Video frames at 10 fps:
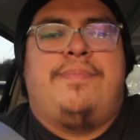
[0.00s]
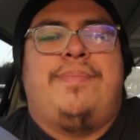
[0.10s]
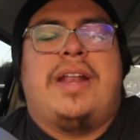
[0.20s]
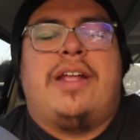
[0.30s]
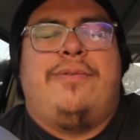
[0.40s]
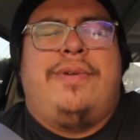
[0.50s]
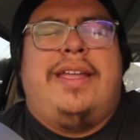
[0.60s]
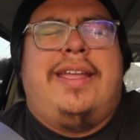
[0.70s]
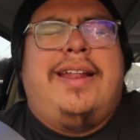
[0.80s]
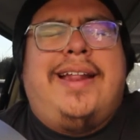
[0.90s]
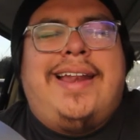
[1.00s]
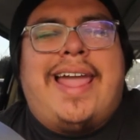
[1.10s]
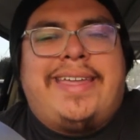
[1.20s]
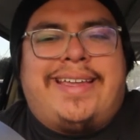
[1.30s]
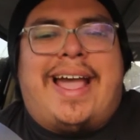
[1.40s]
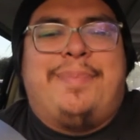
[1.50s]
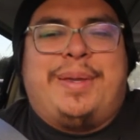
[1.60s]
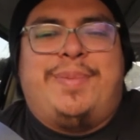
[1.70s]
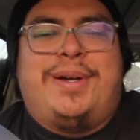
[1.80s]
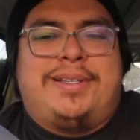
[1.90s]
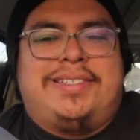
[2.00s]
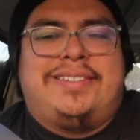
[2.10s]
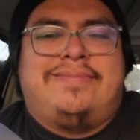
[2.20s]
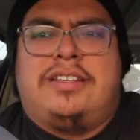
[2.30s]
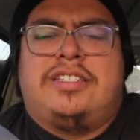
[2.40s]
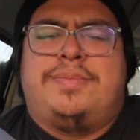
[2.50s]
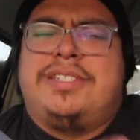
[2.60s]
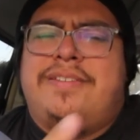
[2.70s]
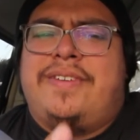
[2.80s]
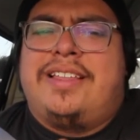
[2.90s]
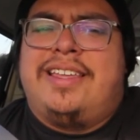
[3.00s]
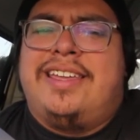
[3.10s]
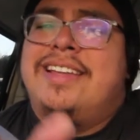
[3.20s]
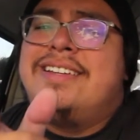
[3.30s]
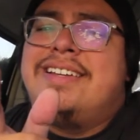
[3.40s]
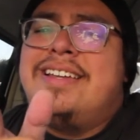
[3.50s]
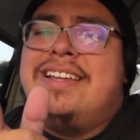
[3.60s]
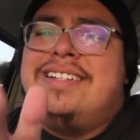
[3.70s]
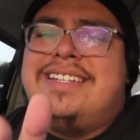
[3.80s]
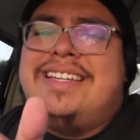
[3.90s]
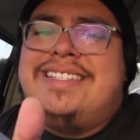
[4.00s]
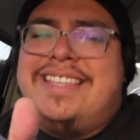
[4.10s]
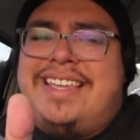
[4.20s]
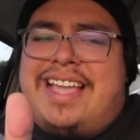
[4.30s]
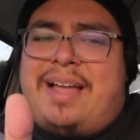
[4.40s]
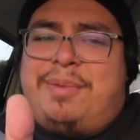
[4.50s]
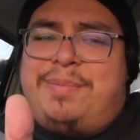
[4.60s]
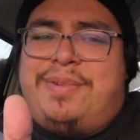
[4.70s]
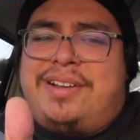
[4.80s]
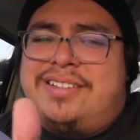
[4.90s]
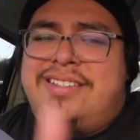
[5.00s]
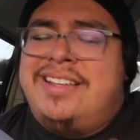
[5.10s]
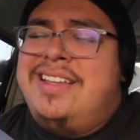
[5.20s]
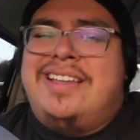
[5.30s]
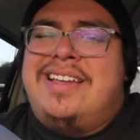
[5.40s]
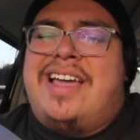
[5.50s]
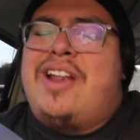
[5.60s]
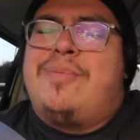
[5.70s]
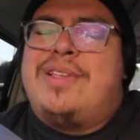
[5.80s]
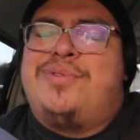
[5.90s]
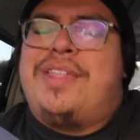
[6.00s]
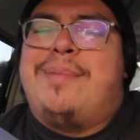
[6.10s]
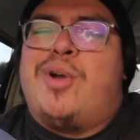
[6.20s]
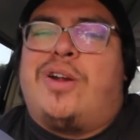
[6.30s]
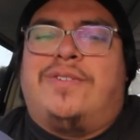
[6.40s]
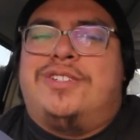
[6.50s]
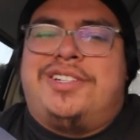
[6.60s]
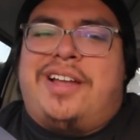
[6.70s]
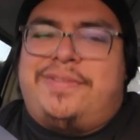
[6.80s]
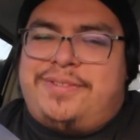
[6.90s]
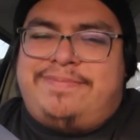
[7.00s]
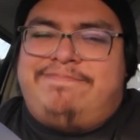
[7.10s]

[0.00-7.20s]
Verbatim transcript: but I really like comic books. Specifically, D C comic books. I don't mess with that Marvel stuff.